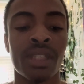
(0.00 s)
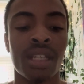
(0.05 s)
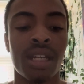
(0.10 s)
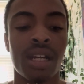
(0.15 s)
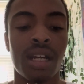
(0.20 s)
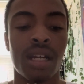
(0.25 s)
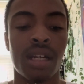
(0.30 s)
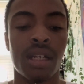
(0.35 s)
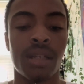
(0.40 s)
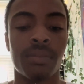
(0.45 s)

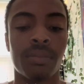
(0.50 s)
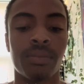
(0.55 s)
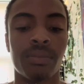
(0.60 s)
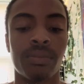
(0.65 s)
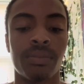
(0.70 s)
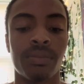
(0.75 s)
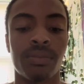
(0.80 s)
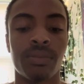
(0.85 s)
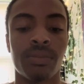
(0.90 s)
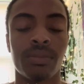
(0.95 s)

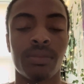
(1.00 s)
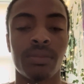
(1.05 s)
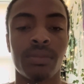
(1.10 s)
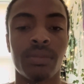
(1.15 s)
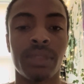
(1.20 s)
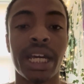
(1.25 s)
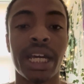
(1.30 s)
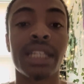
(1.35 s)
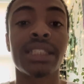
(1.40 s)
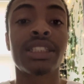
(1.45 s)

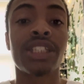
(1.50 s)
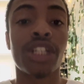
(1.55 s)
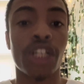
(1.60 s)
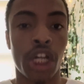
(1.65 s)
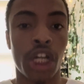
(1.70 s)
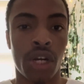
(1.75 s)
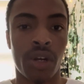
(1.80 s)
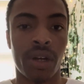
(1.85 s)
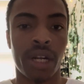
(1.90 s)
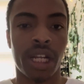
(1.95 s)
That is their
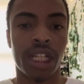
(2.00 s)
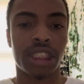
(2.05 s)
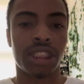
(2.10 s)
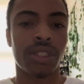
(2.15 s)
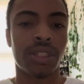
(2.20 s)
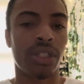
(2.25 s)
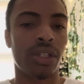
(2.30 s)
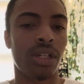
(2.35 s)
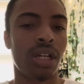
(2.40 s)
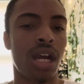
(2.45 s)
current.
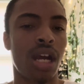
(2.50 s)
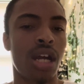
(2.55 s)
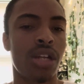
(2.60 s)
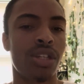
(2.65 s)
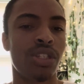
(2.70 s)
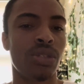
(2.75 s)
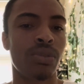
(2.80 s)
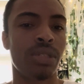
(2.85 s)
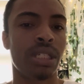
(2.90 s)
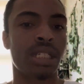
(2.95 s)
So they're not
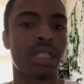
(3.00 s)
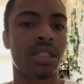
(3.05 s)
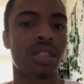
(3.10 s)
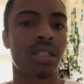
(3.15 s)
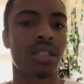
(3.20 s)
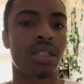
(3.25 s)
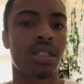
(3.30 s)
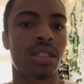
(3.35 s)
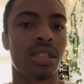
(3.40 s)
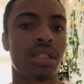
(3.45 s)

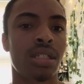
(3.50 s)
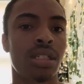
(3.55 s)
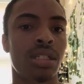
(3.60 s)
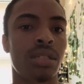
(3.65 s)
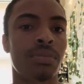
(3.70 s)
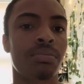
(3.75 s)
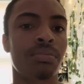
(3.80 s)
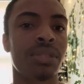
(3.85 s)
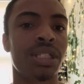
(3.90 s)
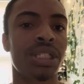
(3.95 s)
doing
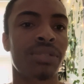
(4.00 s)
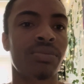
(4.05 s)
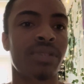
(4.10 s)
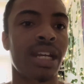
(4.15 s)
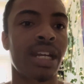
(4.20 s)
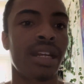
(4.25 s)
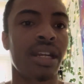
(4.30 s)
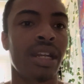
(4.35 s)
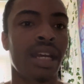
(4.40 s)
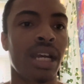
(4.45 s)
much
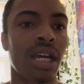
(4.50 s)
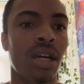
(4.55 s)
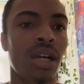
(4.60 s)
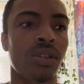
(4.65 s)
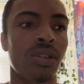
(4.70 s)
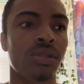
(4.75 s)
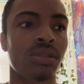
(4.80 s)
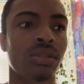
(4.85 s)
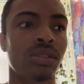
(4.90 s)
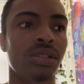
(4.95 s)
right
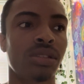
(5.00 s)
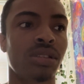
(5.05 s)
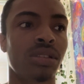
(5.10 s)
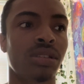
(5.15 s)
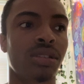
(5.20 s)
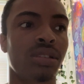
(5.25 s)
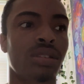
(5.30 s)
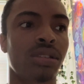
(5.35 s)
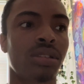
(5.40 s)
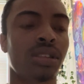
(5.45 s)
now.
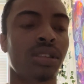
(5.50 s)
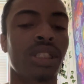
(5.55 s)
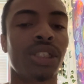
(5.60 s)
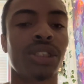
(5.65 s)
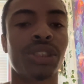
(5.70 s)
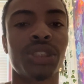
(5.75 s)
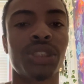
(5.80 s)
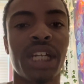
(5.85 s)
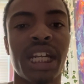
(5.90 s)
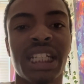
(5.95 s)
They're
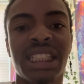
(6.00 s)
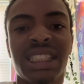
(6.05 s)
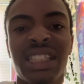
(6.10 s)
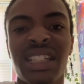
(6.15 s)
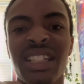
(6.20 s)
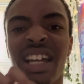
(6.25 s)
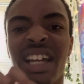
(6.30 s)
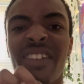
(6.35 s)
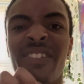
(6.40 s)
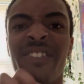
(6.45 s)
trying to
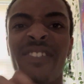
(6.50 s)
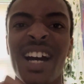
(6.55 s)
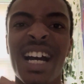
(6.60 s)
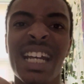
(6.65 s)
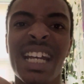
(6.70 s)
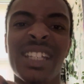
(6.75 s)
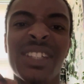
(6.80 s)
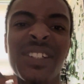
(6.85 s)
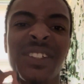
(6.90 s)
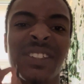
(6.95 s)
like
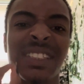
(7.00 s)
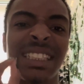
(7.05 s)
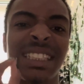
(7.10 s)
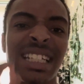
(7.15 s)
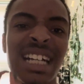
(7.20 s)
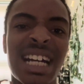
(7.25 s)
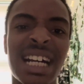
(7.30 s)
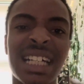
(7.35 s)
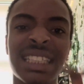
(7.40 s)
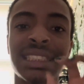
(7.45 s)
find those
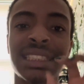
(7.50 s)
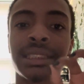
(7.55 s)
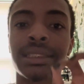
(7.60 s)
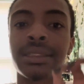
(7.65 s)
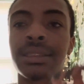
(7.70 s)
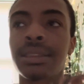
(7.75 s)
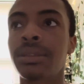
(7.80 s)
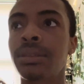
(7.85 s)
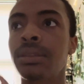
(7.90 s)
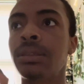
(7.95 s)
last
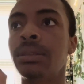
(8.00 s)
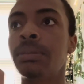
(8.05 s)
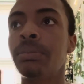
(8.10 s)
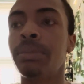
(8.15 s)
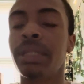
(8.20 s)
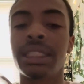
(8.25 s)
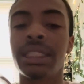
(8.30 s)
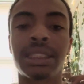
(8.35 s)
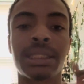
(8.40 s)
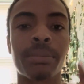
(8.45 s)
little
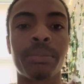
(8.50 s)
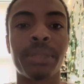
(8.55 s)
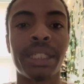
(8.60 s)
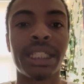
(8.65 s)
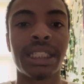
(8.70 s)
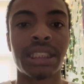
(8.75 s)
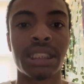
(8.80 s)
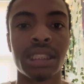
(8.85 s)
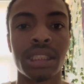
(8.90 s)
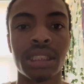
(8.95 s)
bits and
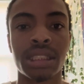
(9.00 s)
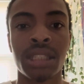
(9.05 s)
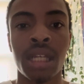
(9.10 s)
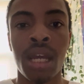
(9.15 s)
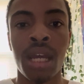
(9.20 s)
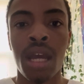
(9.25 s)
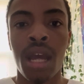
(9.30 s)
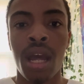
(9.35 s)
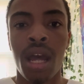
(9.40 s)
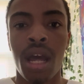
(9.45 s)
pieces
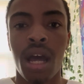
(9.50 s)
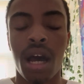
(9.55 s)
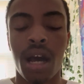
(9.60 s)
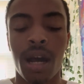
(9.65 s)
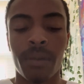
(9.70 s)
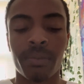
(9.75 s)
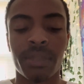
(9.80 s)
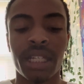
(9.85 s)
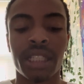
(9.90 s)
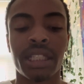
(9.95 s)

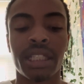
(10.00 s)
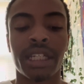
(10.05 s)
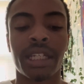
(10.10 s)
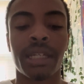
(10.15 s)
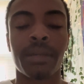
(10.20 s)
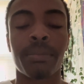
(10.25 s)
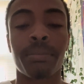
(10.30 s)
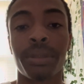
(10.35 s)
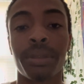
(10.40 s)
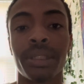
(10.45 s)
that they
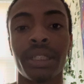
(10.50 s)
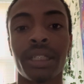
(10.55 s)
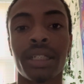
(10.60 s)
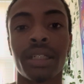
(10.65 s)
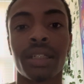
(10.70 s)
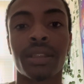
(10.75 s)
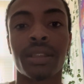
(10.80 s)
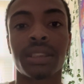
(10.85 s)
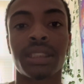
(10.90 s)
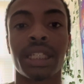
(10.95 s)
can
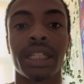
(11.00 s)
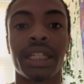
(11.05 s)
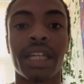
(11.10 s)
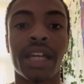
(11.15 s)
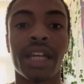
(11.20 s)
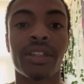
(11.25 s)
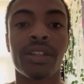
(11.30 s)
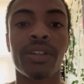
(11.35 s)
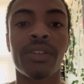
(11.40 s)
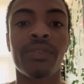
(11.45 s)
put
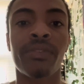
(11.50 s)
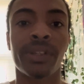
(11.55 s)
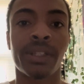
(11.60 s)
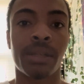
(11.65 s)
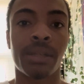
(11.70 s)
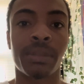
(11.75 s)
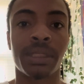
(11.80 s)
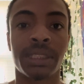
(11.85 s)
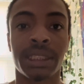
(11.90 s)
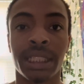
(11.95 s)
together for
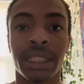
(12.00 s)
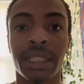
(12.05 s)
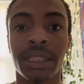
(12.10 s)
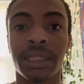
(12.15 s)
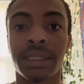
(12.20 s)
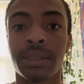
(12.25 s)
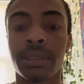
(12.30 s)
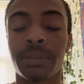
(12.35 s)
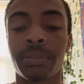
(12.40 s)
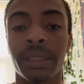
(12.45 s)
their
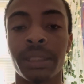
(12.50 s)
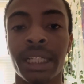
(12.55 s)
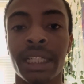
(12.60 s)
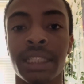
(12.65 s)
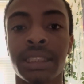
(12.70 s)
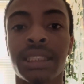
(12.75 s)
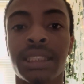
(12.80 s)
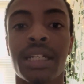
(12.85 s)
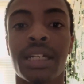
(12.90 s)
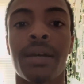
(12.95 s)
meticulous little
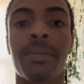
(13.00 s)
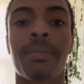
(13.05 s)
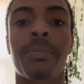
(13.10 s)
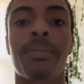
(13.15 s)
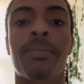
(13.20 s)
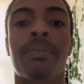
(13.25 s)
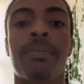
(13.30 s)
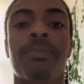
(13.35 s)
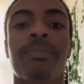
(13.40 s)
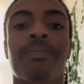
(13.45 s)
plan to
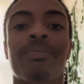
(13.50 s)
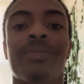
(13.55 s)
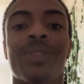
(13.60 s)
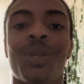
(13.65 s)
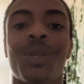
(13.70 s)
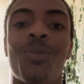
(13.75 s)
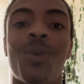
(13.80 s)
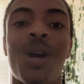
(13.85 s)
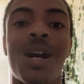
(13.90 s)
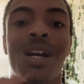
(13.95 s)
come
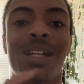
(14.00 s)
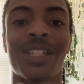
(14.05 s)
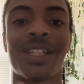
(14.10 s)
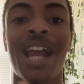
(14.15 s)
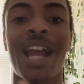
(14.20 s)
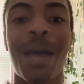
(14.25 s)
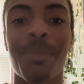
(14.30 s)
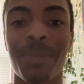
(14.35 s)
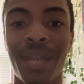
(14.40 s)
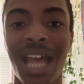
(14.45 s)
walk their
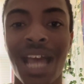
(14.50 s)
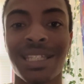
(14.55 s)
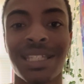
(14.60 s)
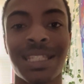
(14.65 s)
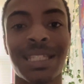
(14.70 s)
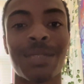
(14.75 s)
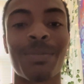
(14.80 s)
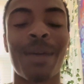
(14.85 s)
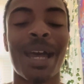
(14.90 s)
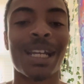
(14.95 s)
happy
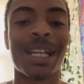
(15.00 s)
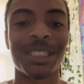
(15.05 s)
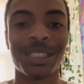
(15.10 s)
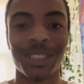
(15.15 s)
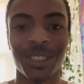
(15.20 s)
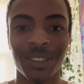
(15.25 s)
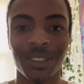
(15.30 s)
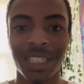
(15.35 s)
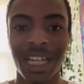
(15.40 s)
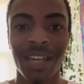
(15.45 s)
asses back into
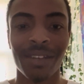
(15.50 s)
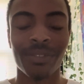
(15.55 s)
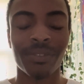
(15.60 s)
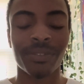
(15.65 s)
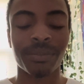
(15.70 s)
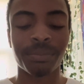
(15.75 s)
your life.